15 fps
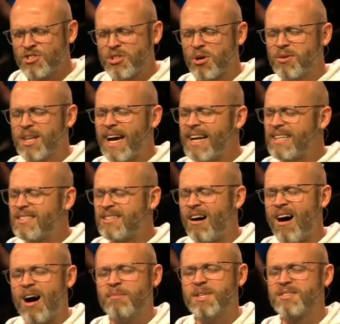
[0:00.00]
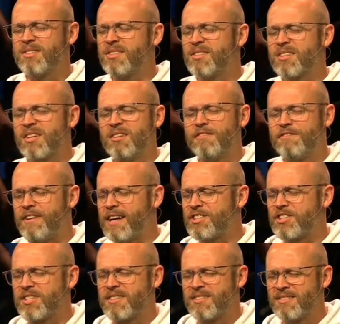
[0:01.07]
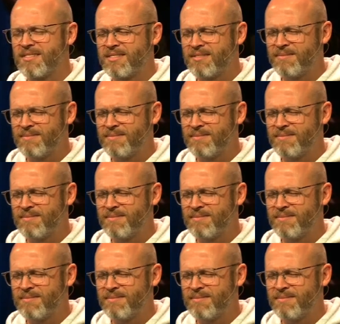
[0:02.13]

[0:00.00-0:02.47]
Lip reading: So like Thomas's confession,